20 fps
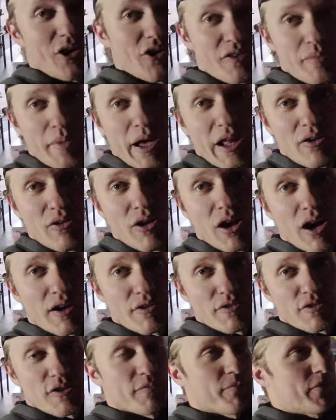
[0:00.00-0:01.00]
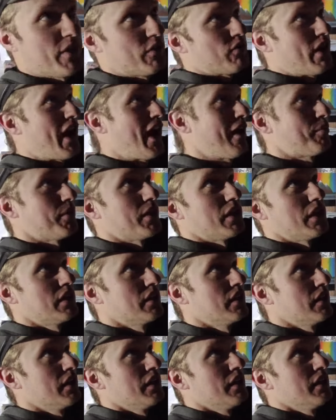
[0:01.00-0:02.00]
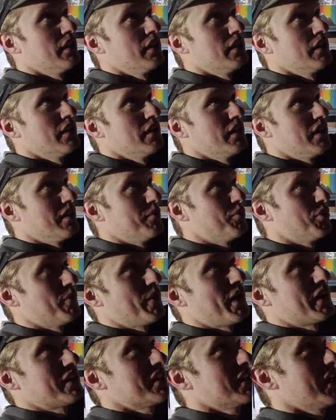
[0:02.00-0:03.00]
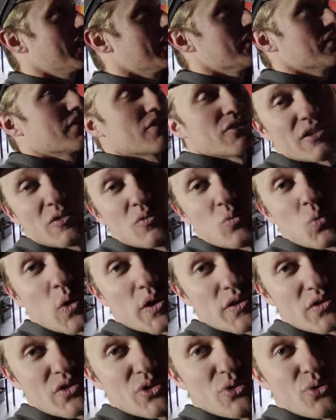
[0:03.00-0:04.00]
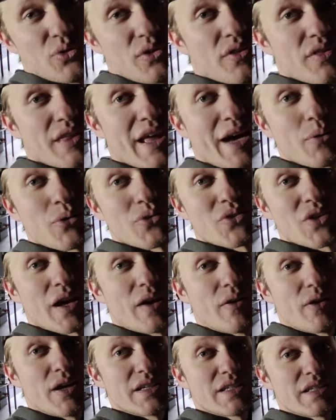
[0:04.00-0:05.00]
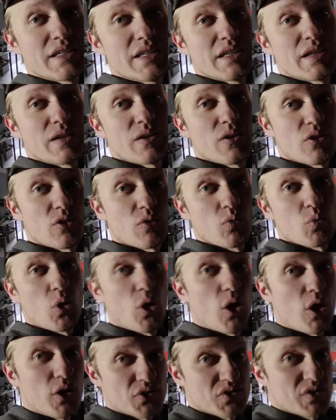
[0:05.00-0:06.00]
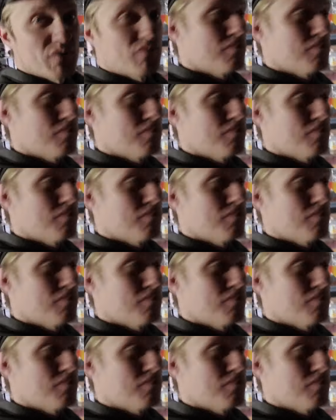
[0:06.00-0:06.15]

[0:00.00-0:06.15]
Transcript: all the metal off and wrap it and then put it back together, I didn't want to, that was how I did the walls